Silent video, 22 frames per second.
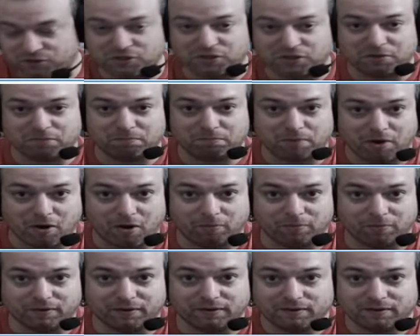So you can
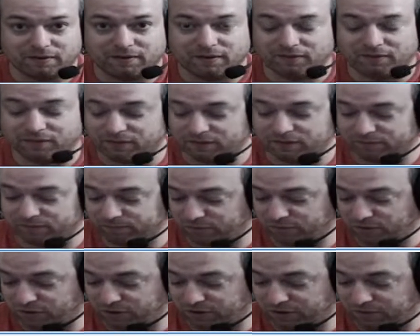pump it, and then
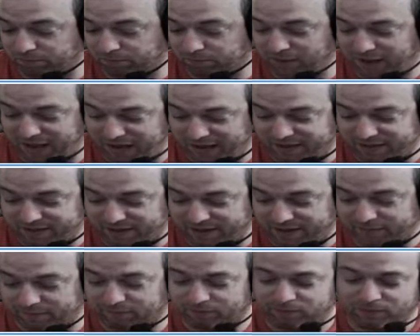you can pay
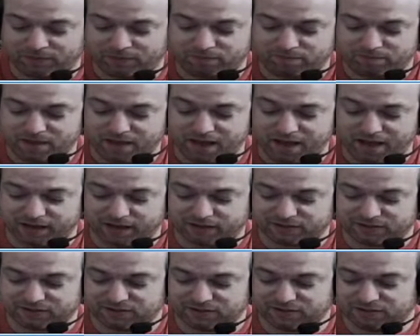that
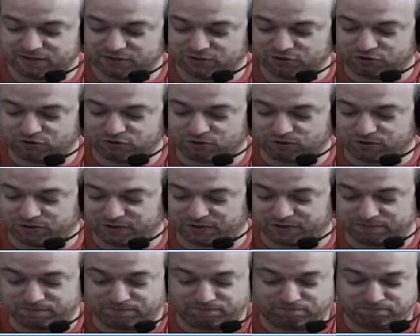X to destroy